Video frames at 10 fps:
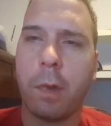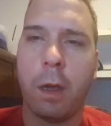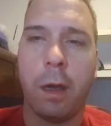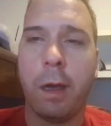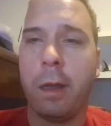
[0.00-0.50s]

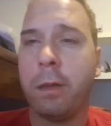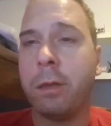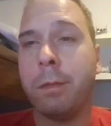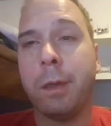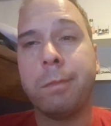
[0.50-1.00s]
I had
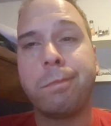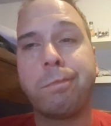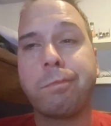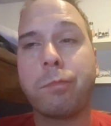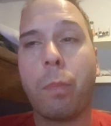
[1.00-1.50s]
to, man.
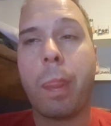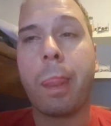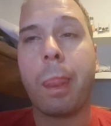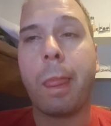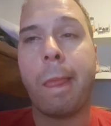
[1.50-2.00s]

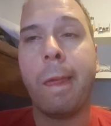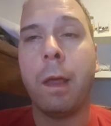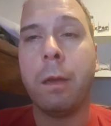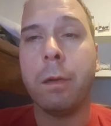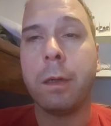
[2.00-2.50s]

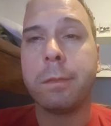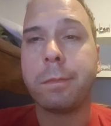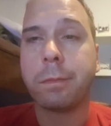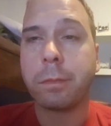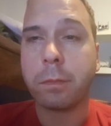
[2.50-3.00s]
Anyway,
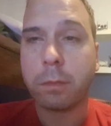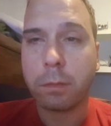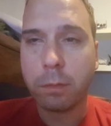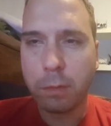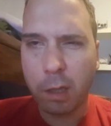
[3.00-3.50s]

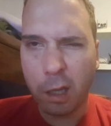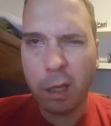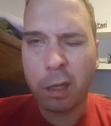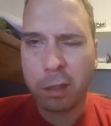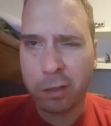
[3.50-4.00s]

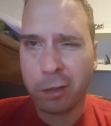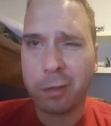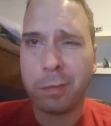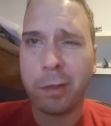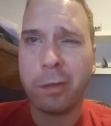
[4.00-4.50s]

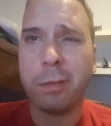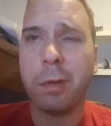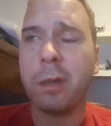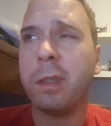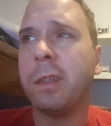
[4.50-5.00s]
concerns me too
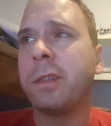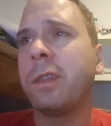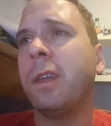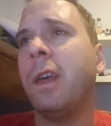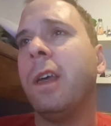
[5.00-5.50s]
about these
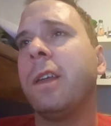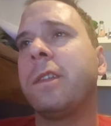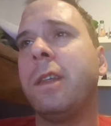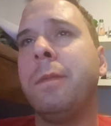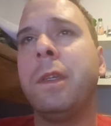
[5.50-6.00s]

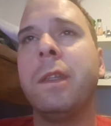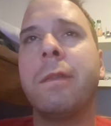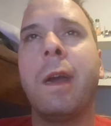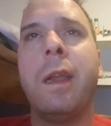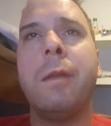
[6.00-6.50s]
seemingly
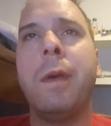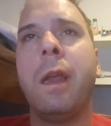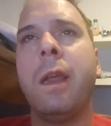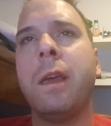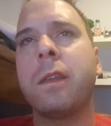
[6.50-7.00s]
random
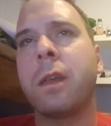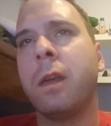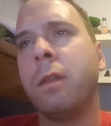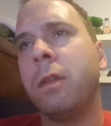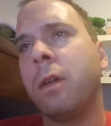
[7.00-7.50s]
headaches. I
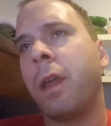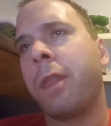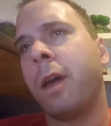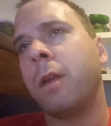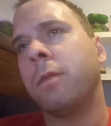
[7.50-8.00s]
don't know, I
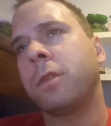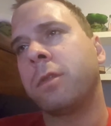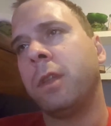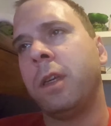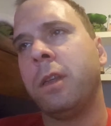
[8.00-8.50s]
thought it was
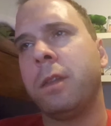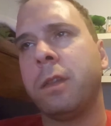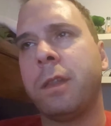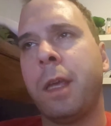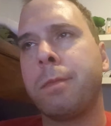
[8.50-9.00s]
related to
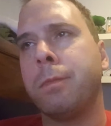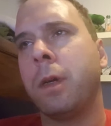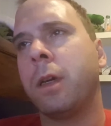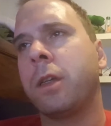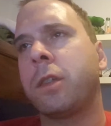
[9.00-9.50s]
taping
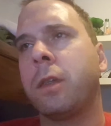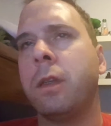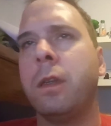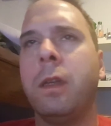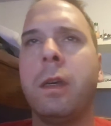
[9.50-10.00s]
my eye shut
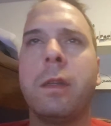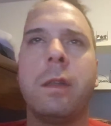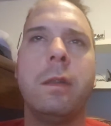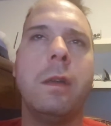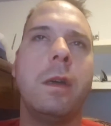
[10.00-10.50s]
at
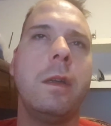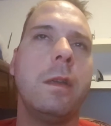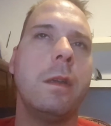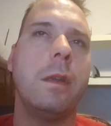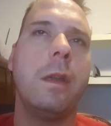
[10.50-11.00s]
night,
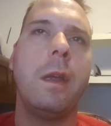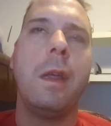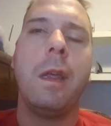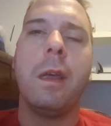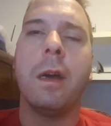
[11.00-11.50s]
and
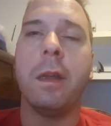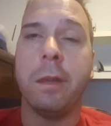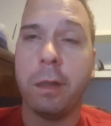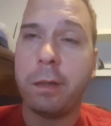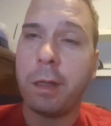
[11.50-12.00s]
I
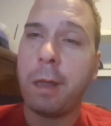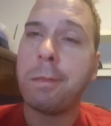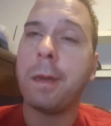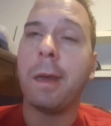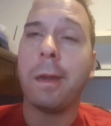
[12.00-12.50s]
did tape
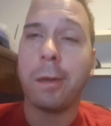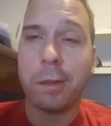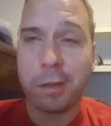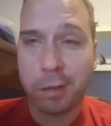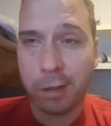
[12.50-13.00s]
it, I had a
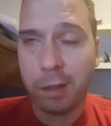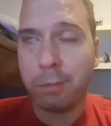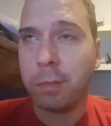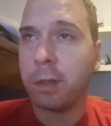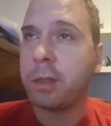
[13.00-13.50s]
good sleep,
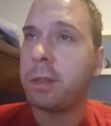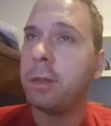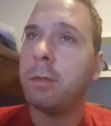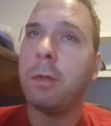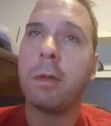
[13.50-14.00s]
but I
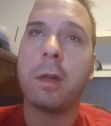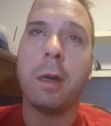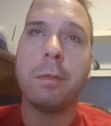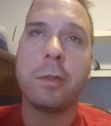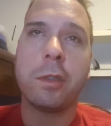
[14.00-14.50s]
still woke
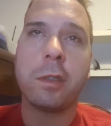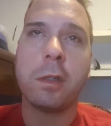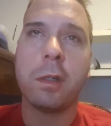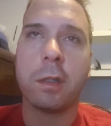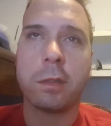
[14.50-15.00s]
up
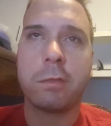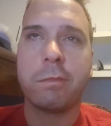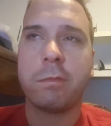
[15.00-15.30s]
just